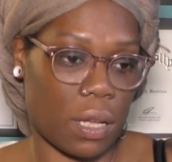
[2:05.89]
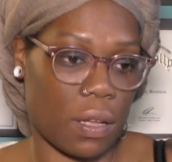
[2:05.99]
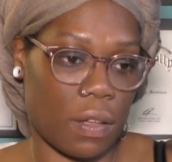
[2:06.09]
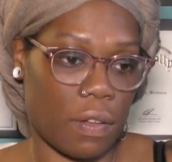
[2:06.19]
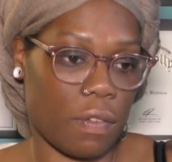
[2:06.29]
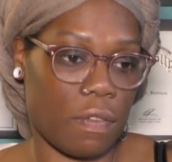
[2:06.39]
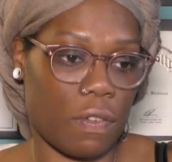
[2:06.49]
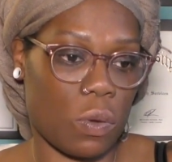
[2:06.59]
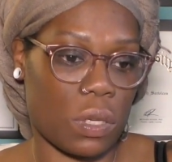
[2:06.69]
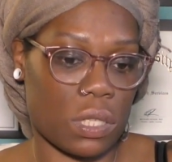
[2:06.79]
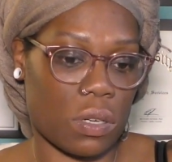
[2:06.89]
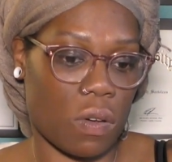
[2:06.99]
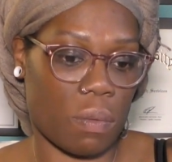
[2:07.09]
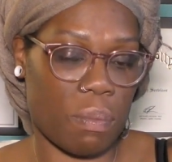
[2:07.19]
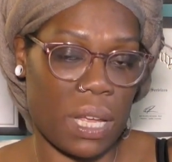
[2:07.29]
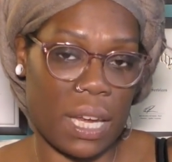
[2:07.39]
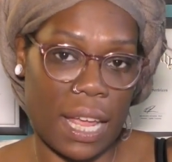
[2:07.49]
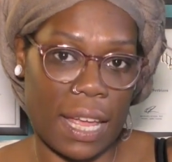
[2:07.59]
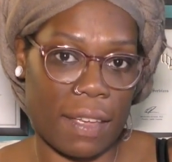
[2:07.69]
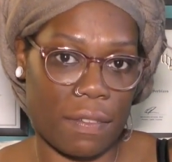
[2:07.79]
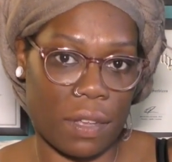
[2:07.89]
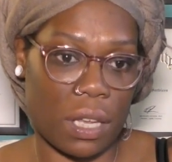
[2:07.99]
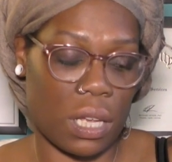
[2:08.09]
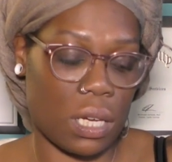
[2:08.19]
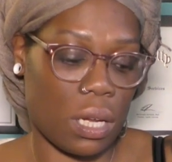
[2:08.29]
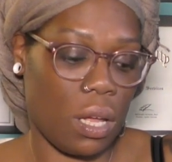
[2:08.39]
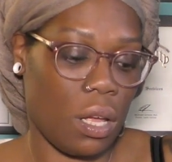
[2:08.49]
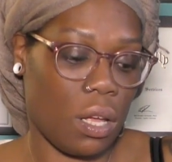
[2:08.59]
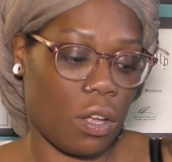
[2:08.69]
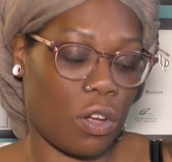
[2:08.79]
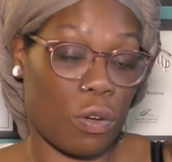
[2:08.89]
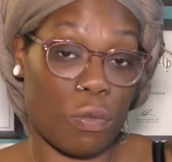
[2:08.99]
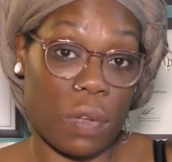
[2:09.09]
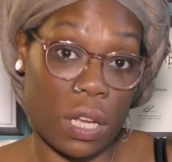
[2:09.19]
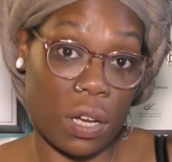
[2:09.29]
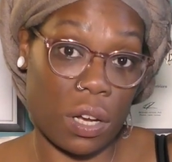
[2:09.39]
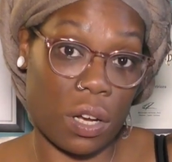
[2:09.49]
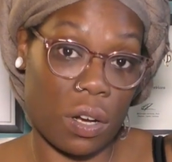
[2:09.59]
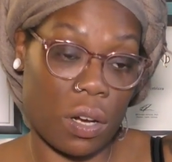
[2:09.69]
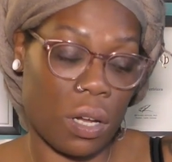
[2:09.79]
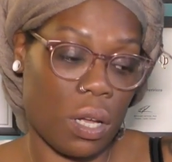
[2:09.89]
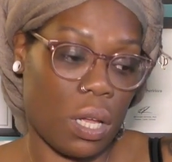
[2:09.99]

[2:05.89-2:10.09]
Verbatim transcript: of focusing on Midheaven, career,